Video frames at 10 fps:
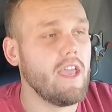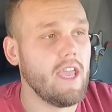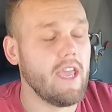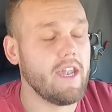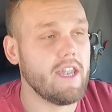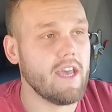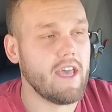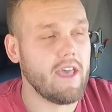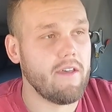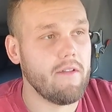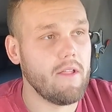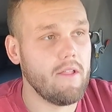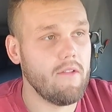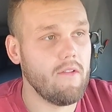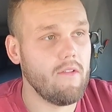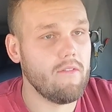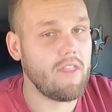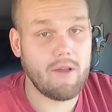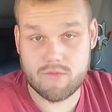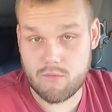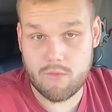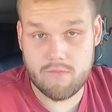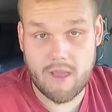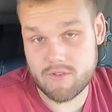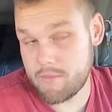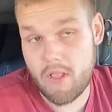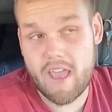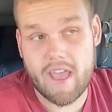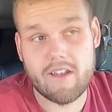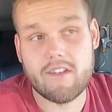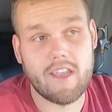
And that was the plan.